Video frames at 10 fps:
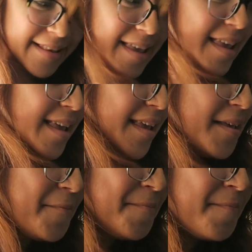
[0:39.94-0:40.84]
Let's
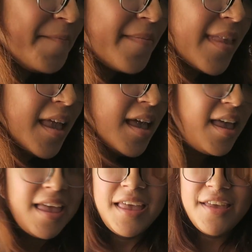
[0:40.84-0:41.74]
see.
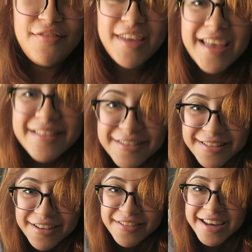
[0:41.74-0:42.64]
If you guys
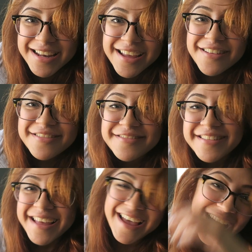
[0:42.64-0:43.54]
don't already
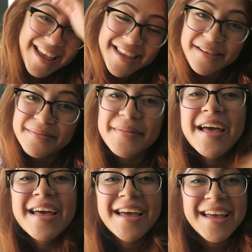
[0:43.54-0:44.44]
know, I am
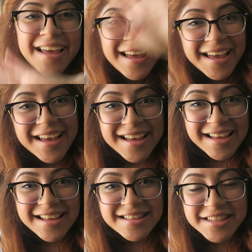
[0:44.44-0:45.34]

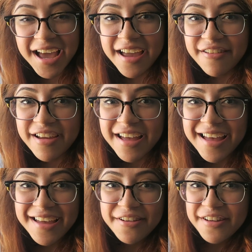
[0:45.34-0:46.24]

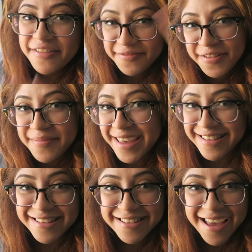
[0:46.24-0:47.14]
Jaira from
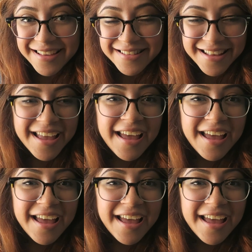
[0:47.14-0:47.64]
Icy Jacks.